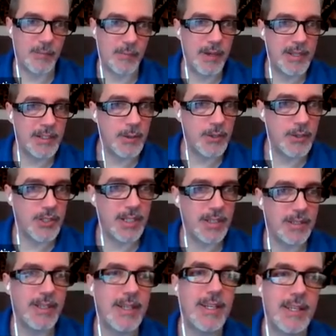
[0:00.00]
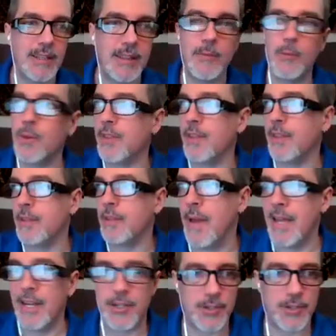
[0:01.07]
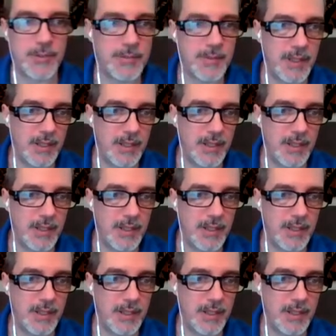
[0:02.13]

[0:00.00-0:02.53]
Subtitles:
that's my new sheet within the manager.